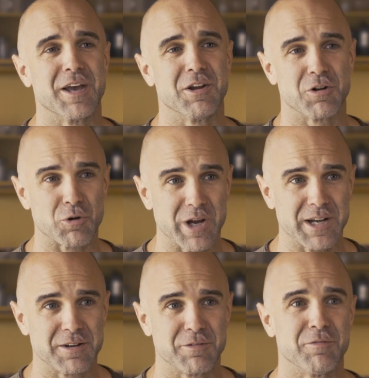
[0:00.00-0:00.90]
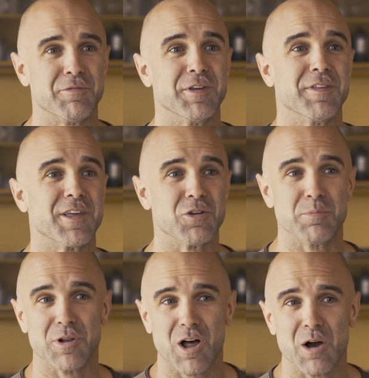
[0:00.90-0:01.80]
that you're great, feeling that you
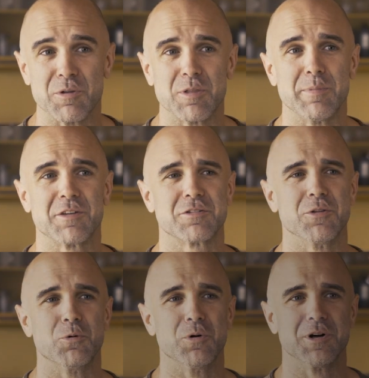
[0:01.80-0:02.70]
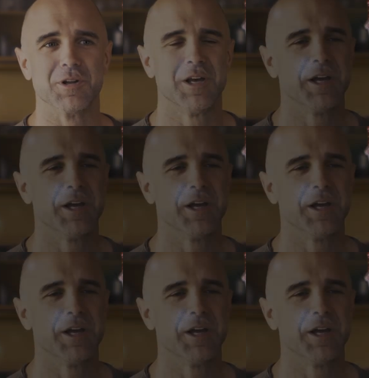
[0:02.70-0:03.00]
belong with the best in the world.